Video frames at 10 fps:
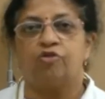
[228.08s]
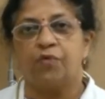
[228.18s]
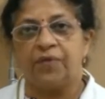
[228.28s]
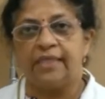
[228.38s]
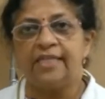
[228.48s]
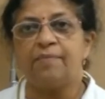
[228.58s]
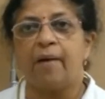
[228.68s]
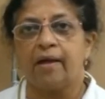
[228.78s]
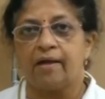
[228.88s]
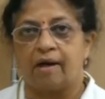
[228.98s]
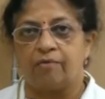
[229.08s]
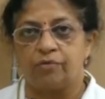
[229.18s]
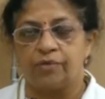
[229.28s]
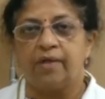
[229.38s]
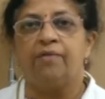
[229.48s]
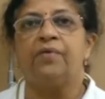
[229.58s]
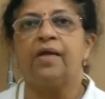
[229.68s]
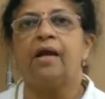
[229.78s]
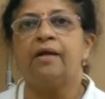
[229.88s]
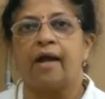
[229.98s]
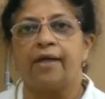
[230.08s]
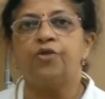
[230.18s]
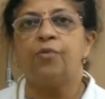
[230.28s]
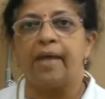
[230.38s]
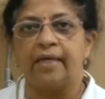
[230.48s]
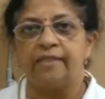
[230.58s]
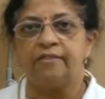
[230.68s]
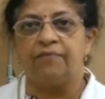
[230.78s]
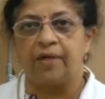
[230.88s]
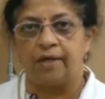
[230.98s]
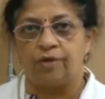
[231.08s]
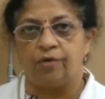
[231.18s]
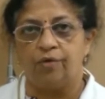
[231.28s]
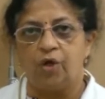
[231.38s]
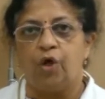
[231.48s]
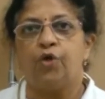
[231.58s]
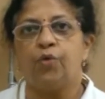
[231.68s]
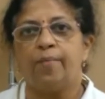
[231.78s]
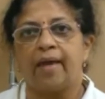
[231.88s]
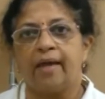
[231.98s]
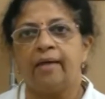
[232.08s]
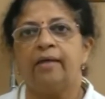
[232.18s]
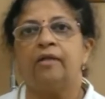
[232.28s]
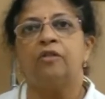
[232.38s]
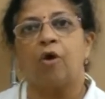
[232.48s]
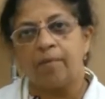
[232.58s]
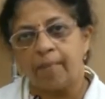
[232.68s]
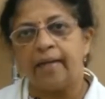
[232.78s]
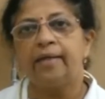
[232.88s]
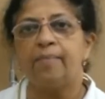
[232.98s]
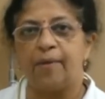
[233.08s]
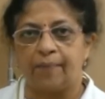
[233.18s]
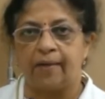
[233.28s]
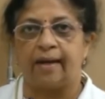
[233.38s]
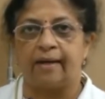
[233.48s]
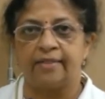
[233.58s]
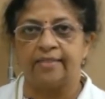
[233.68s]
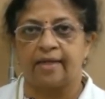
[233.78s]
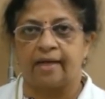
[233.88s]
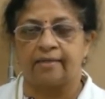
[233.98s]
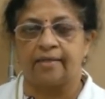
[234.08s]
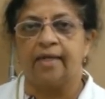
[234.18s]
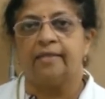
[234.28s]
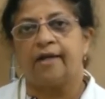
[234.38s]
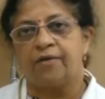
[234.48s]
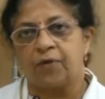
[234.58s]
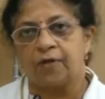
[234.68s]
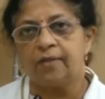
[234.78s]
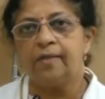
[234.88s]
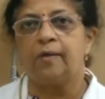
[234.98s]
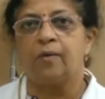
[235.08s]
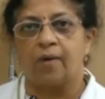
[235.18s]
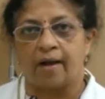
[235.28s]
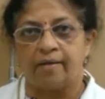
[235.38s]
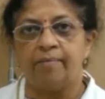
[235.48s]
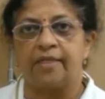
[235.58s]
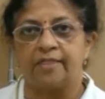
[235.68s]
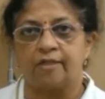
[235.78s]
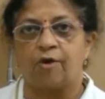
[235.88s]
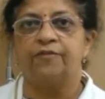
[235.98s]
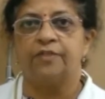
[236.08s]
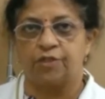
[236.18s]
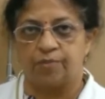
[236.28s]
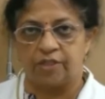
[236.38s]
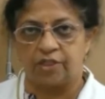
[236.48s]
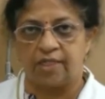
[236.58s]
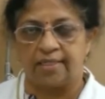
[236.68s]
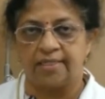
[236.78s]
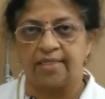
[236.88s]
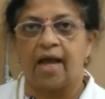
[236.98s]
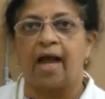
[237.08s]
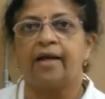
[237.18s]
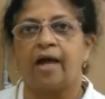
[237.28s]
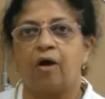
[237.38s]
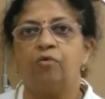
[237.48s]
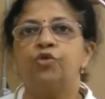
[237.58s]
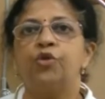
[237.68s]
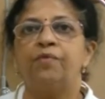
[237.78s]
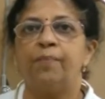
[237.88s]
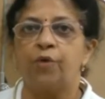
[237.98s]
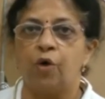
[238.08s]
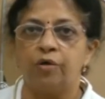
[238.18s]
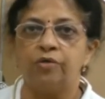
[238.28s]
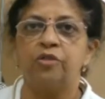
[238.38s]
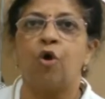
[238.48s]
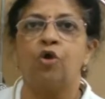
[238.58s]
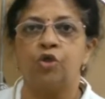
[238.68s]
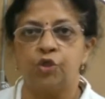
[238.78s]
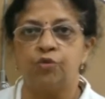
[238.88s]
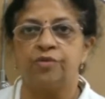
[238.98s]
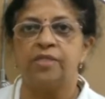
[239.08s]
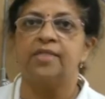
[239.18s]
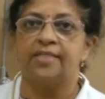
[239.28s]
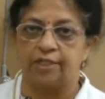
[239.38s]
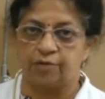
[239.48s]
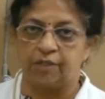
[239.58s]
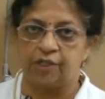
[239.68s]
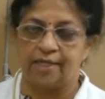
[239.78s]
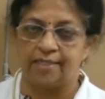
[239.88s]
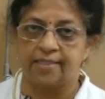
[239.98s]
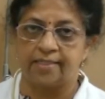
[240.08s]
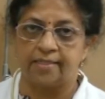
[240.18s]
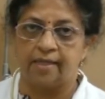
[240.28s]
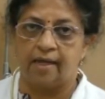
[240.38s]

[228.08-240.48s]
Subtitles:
So with this background, we are trying to make this video to make non-medical people understand that what are the requirements of such machines and how should we produce or choose such machines.